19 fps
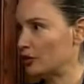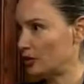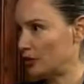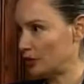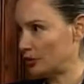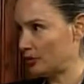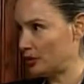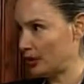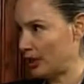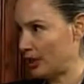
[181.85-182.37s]

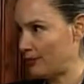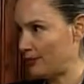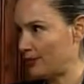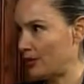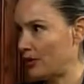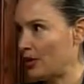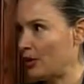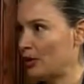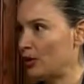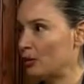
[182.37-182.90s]
loan debt,
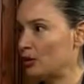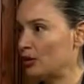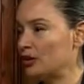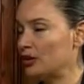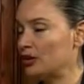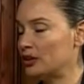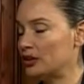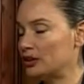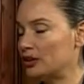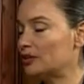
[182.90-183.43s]
which
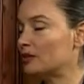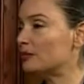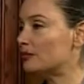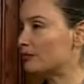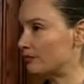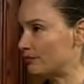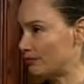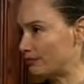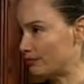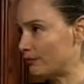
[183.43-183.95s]
is
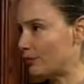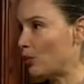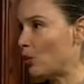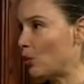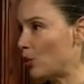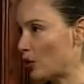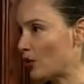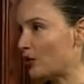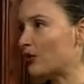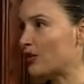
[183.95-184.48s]

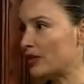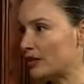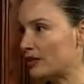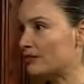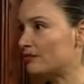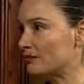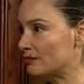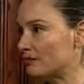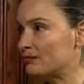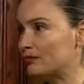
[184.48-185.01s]
more
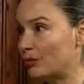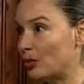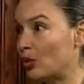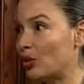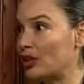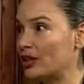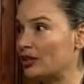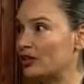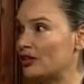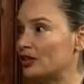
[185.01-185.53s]
than
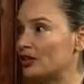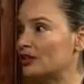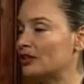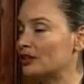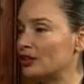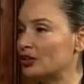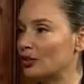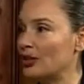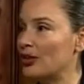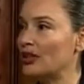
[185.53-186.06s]
mortgages
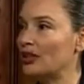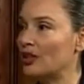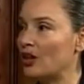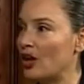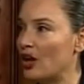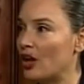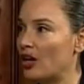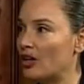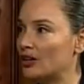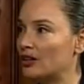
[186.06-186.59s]
and credit
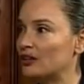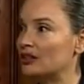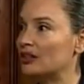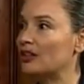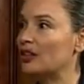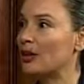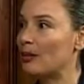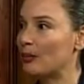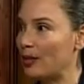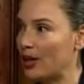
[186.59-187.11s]
cards
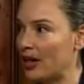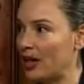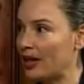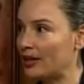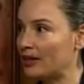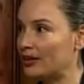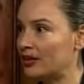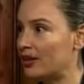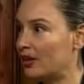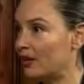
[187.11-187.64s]

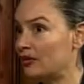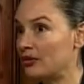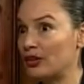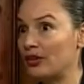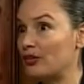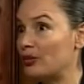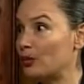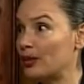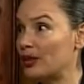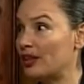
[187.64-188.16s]
combined for
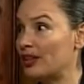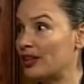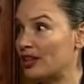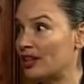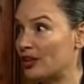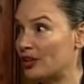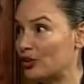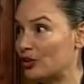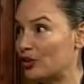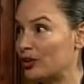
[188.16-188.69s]
everyone in the
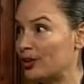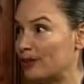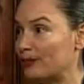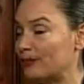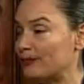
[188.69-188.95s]
country.